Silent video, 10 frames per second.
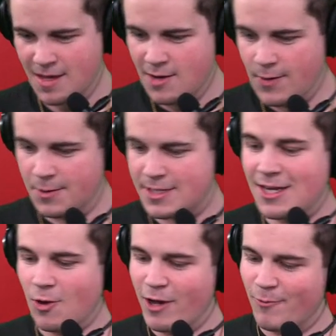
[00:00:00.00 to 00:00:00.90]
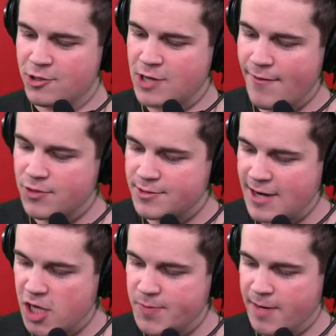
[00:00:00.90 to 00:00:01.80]
We will still win when Travis
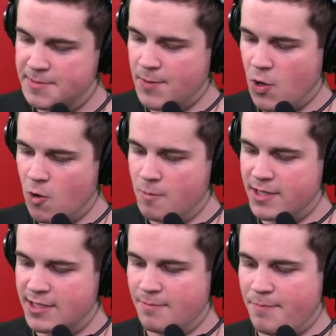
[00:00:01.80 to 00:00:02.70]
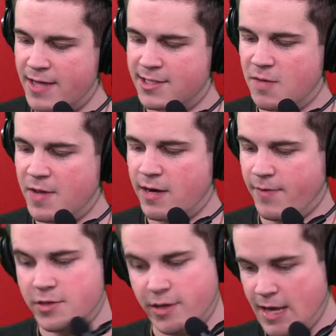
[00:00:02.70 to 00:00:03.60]
retires, becomes Mahomes, is the best QB in the
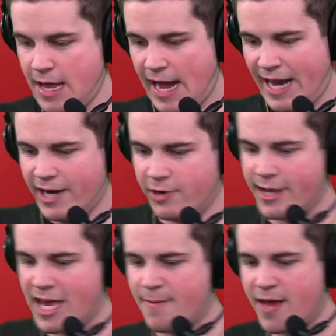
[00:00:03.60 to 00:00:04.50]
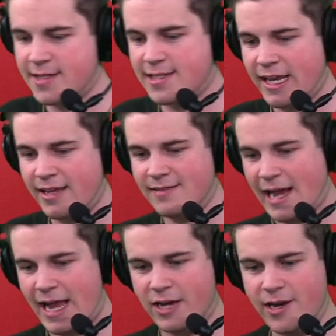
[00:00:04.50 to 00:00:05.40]
history. I agree, K-Man and Sadie.
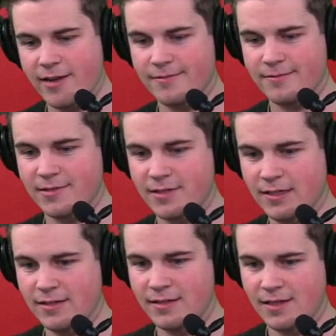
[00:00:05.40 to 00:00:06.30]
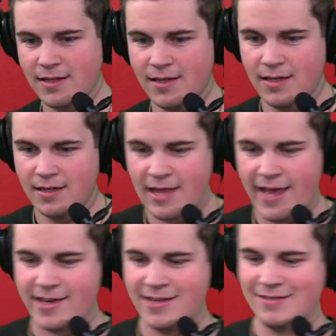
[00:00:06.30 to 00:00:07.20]
I agree.
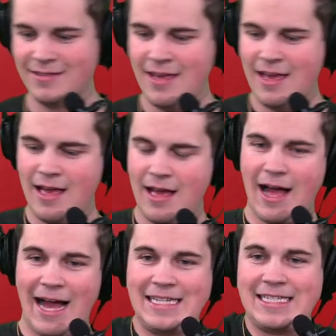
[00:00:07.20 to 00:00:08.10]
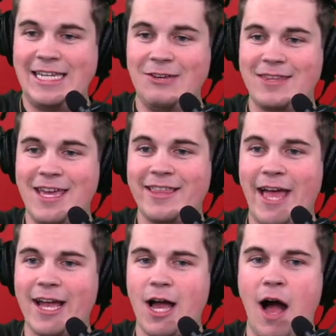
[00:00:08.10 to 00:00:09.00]
Like, I still think,
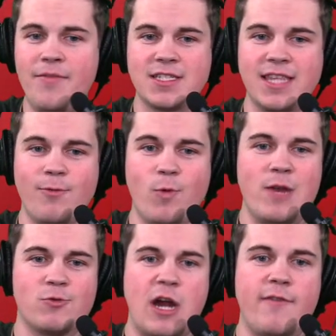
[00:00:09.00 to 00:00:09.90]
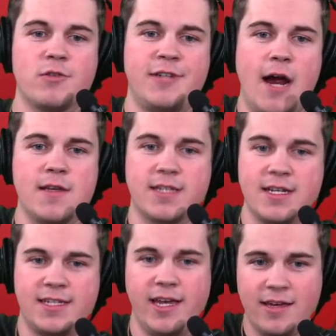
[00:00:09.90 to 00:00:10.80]
like, obviously when Travis retires, it's going to
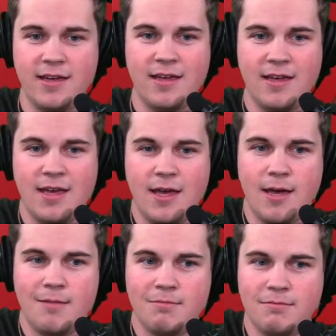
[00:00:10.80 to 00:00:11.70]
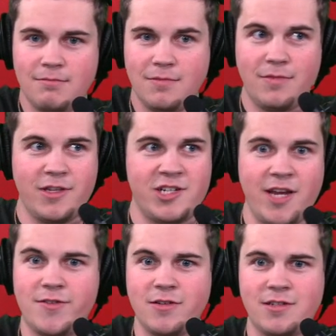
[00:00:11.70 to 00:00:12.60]
stink. The
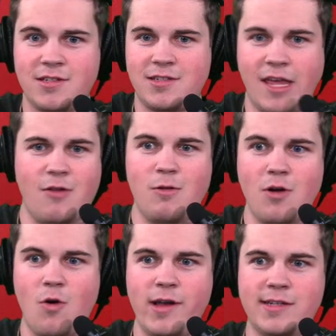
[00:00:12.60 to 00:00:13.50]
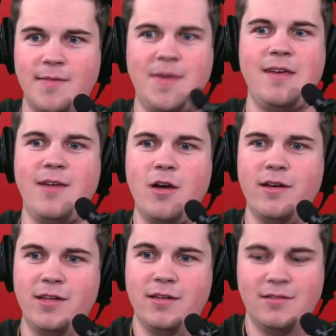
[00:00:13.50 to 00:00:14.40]
Chiefs are still going to be good.